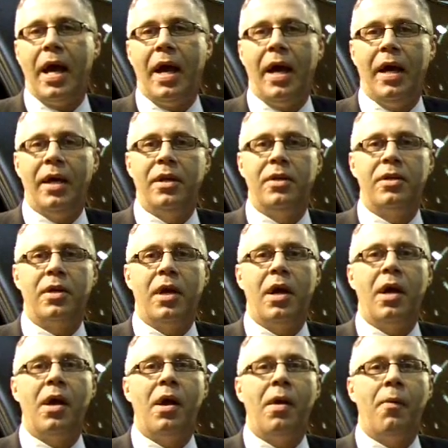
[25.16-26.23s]
and
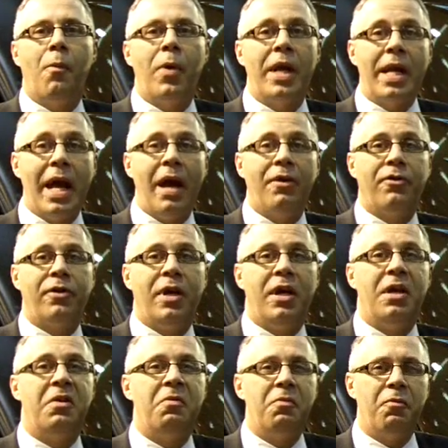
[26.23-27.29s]
we now
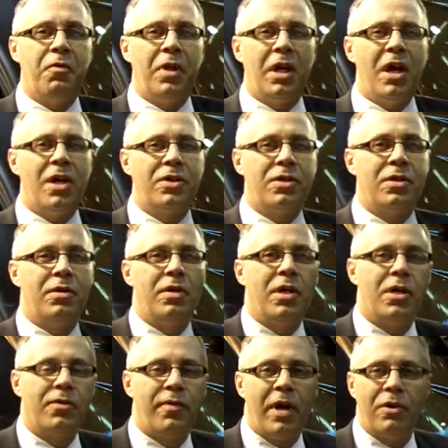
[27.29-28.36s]
see for the last 2
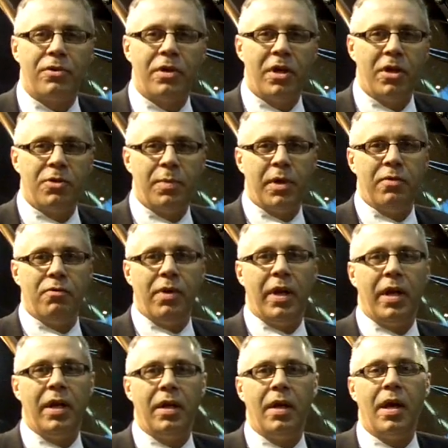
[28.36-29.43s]
years Valtra has been
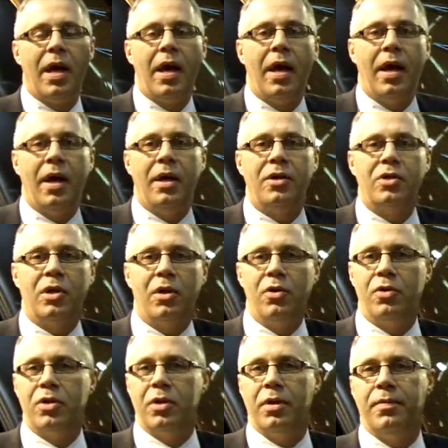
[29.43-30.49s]
running a
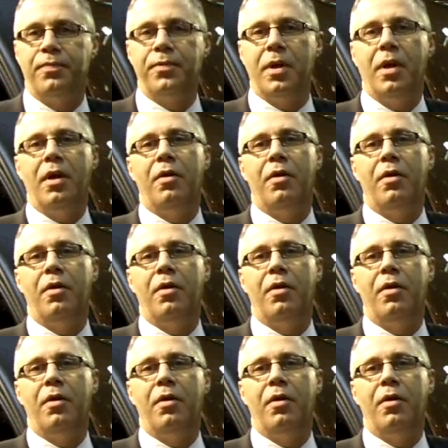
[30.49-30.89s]
solution